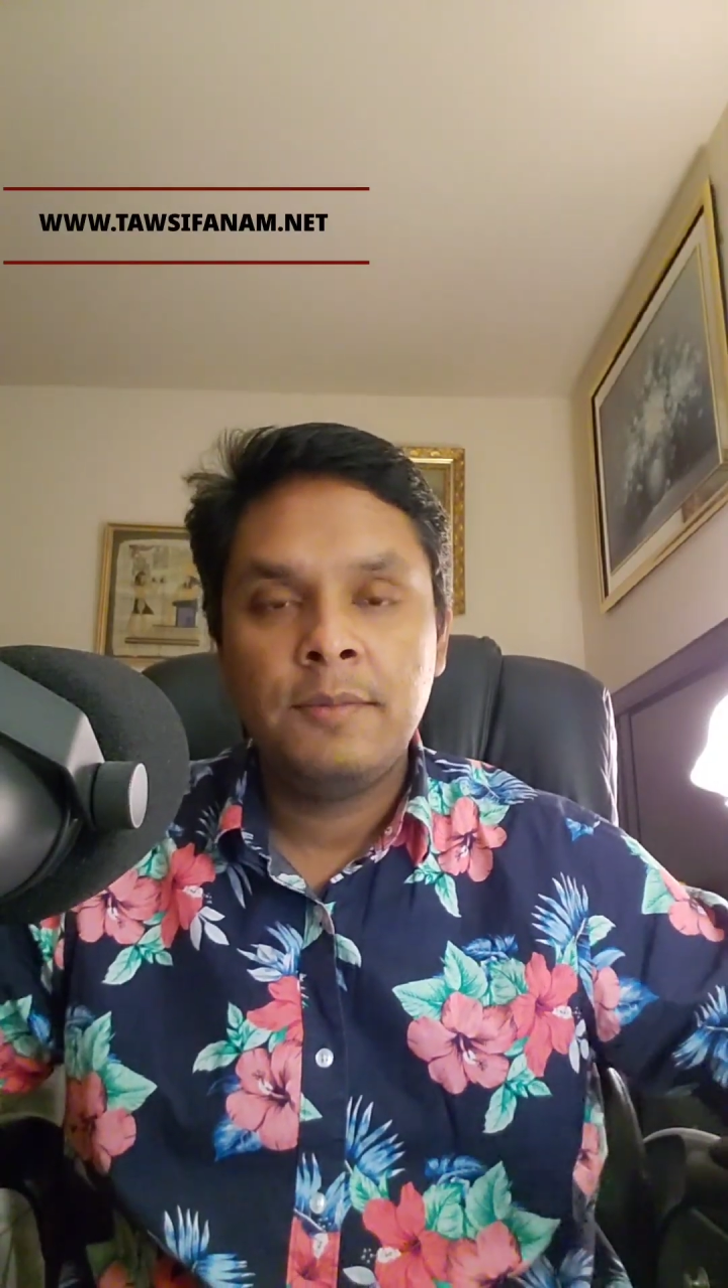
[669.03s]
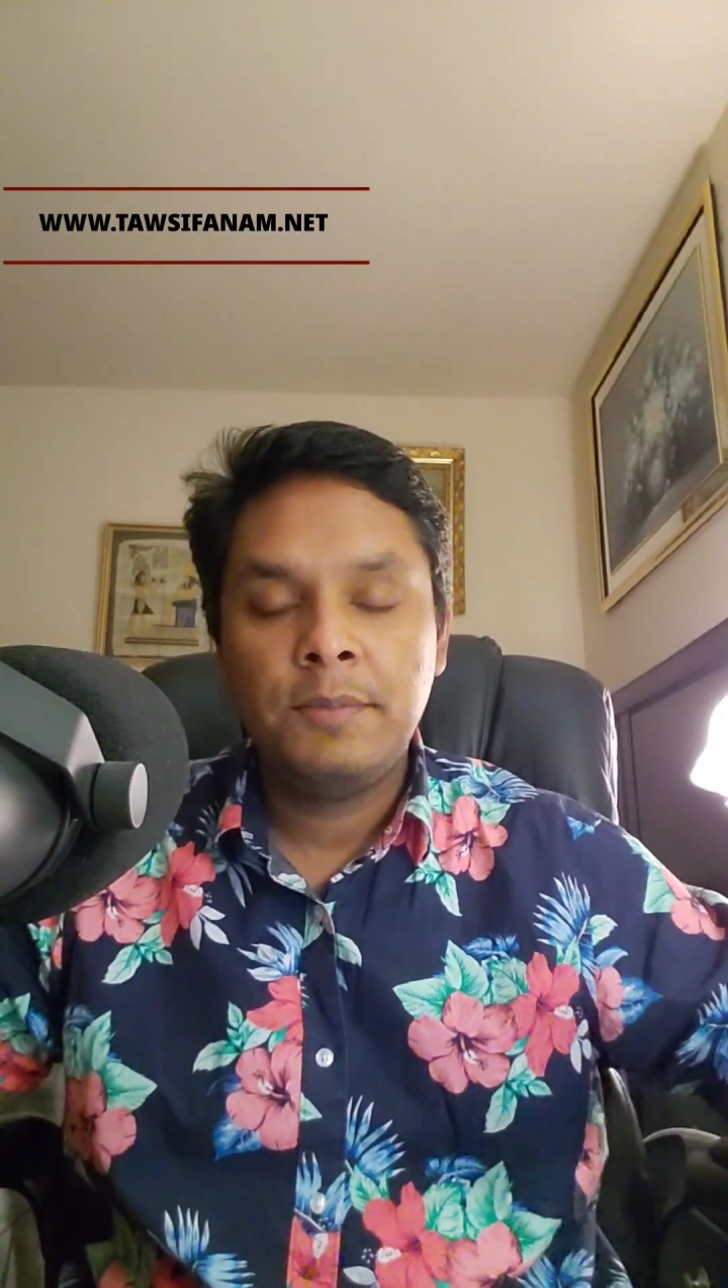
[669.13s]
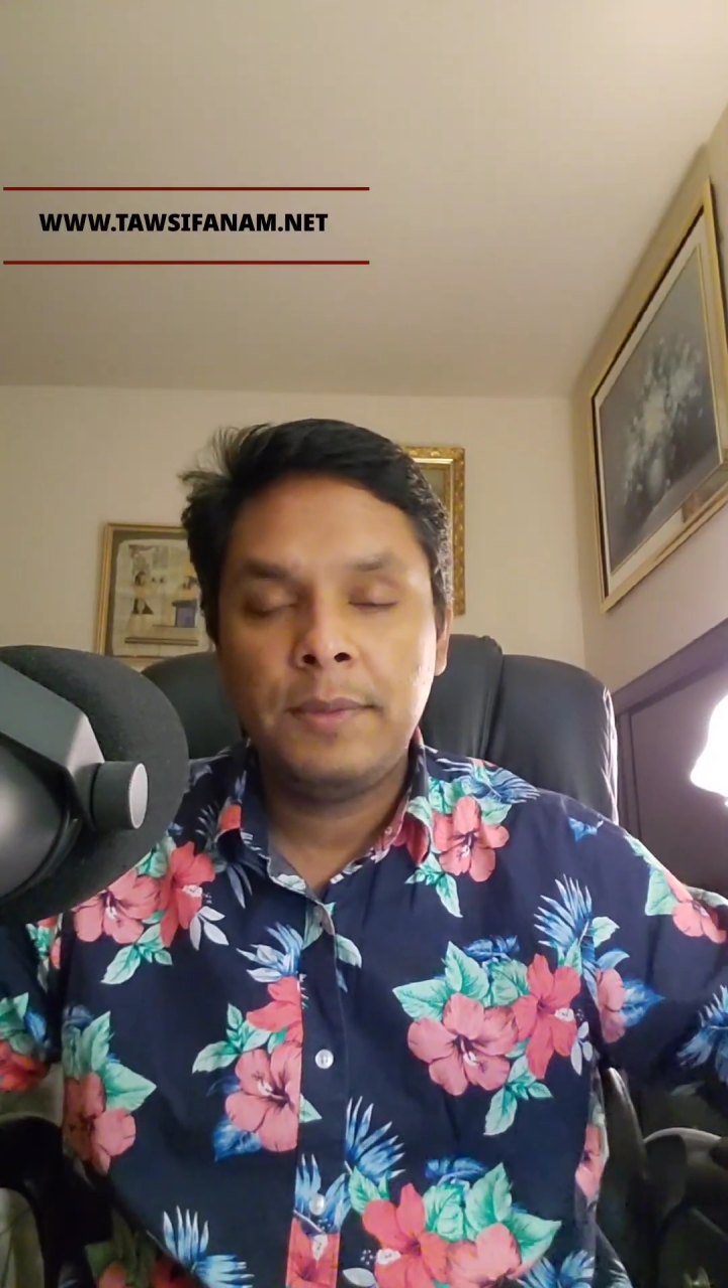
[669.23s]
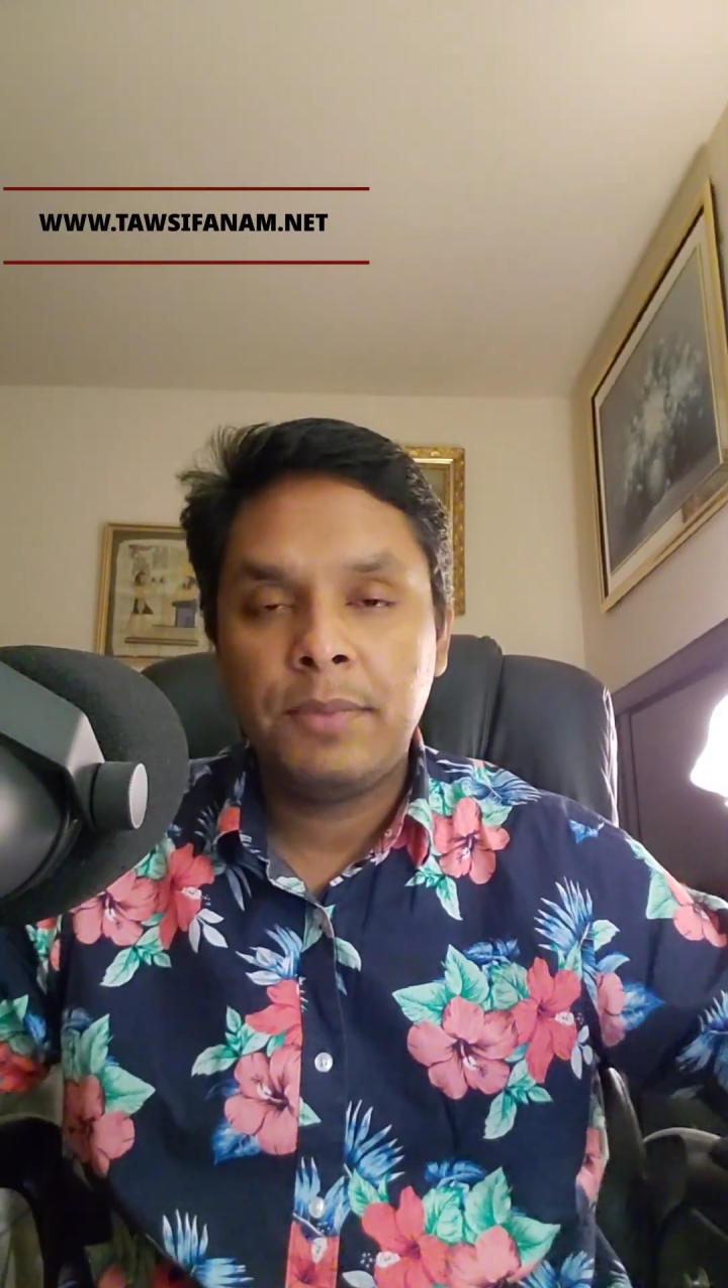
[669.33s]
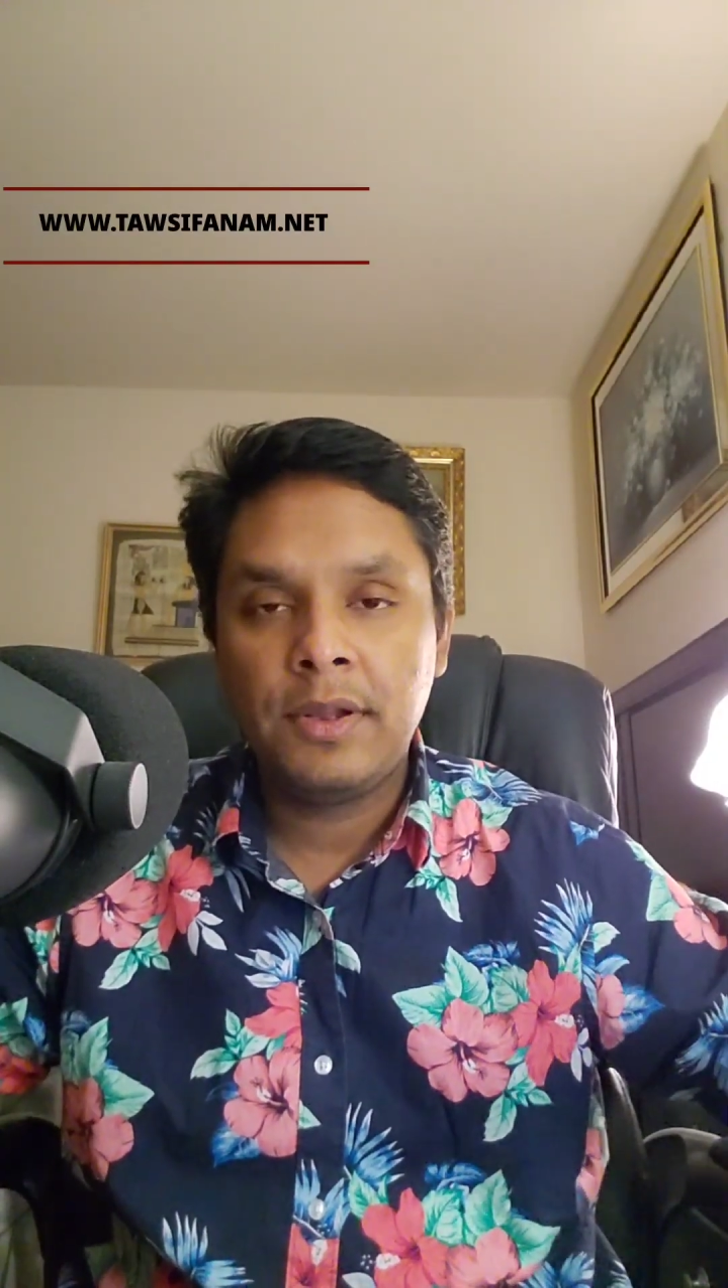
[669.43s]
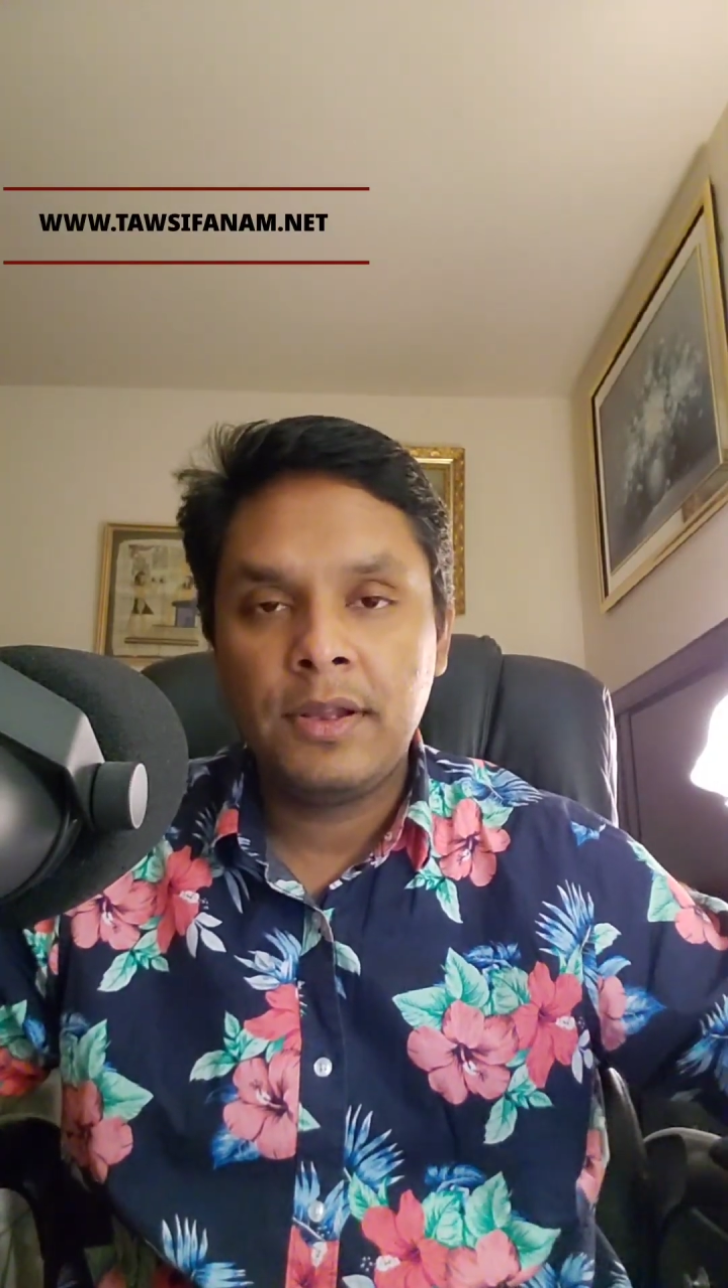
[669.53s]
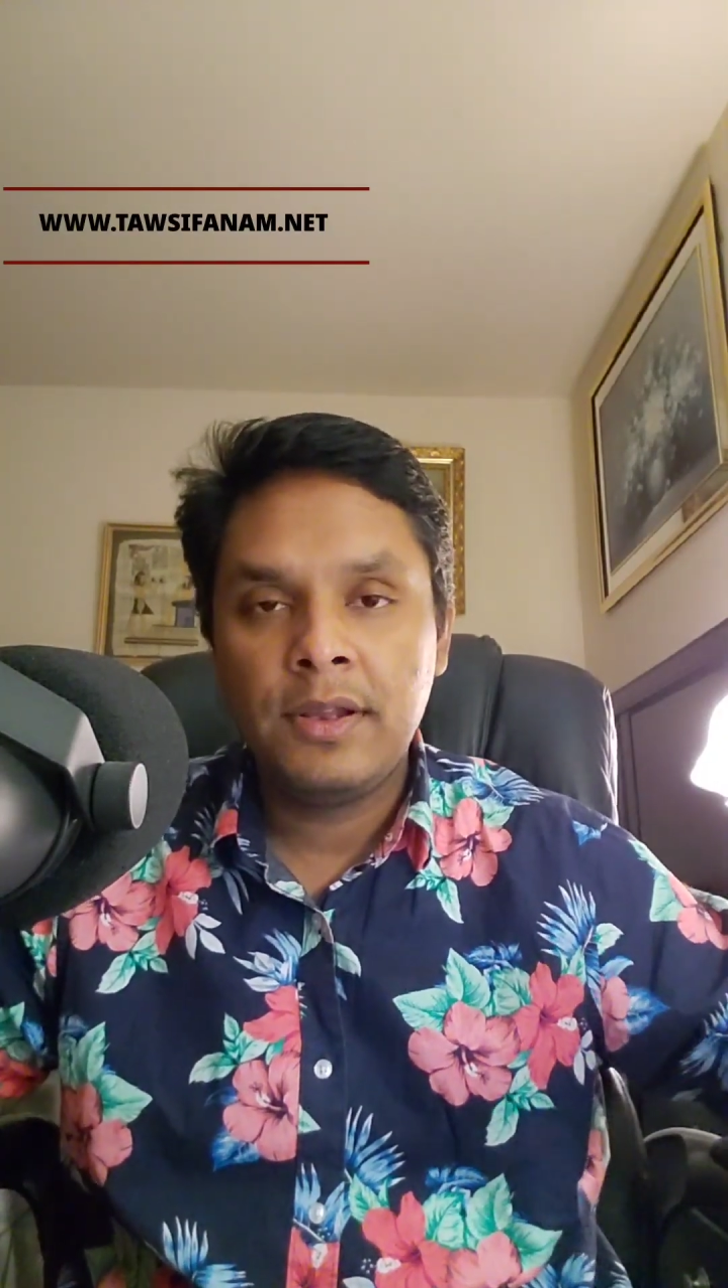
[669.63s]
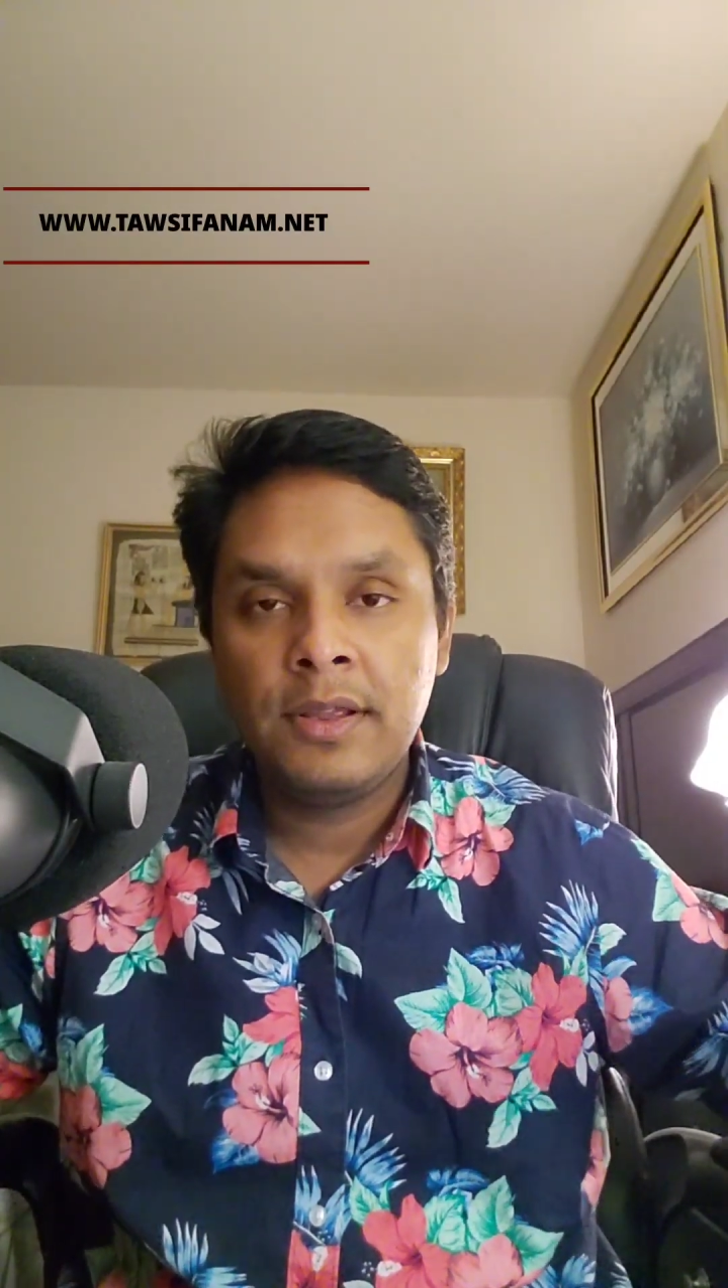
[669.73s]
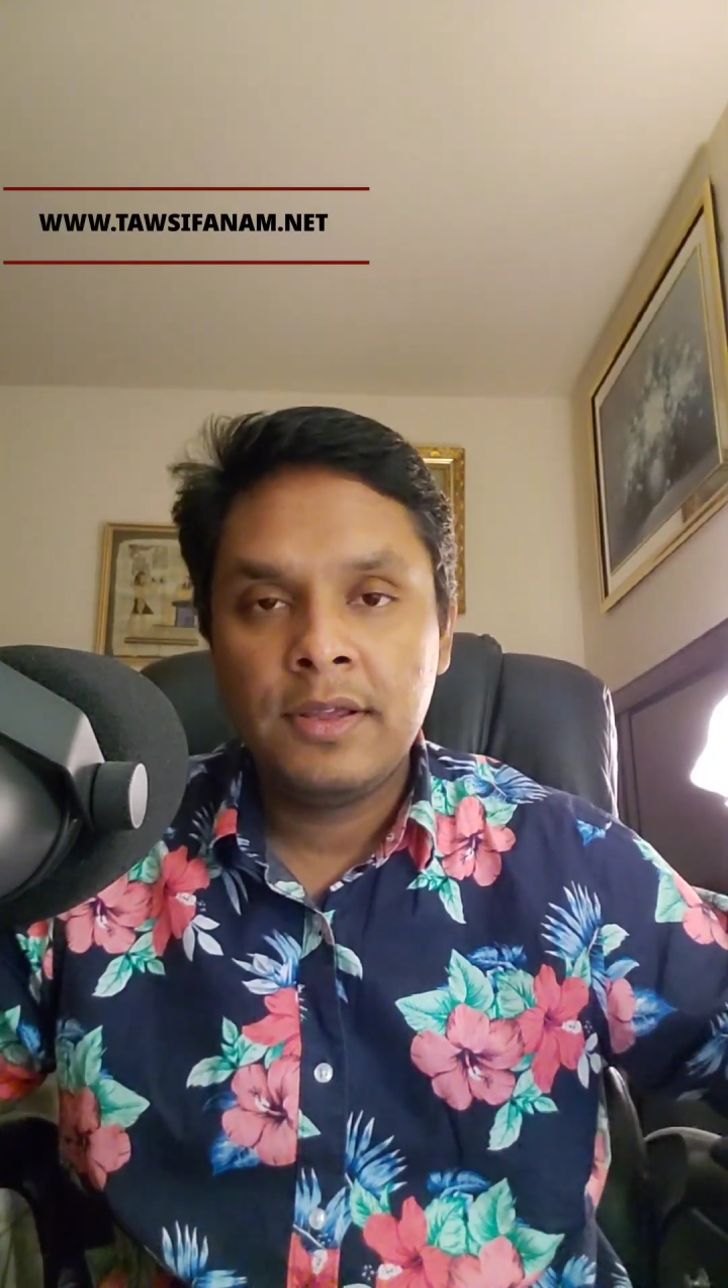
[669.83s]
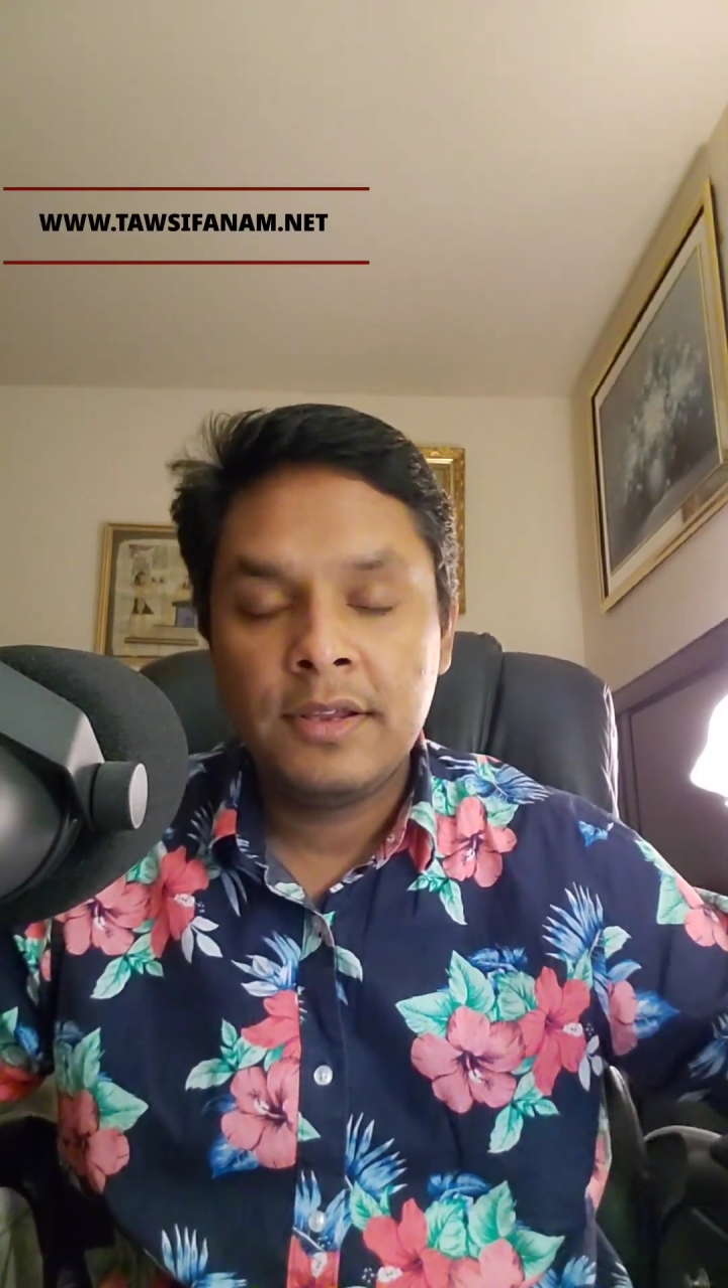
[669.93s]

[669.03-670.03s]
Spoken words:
people.